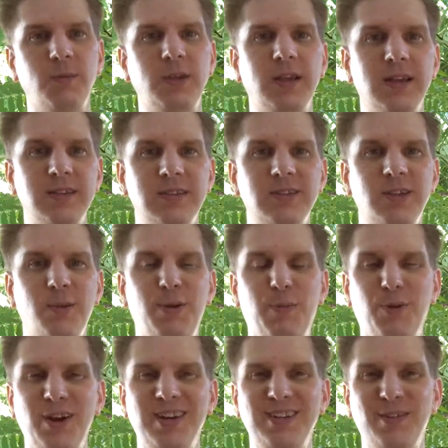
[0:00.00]
because it's going to be
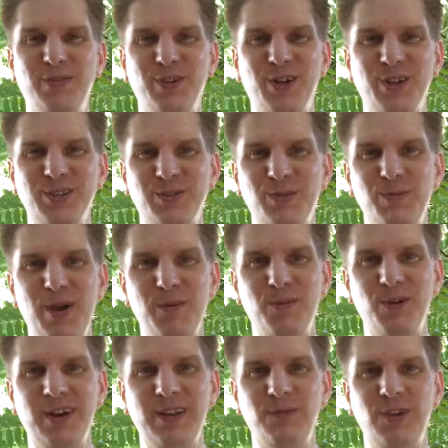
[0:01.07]
pretty difficult to
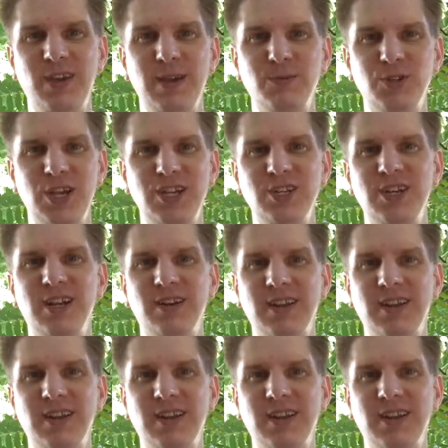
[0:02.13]
remember it if you keep changing it,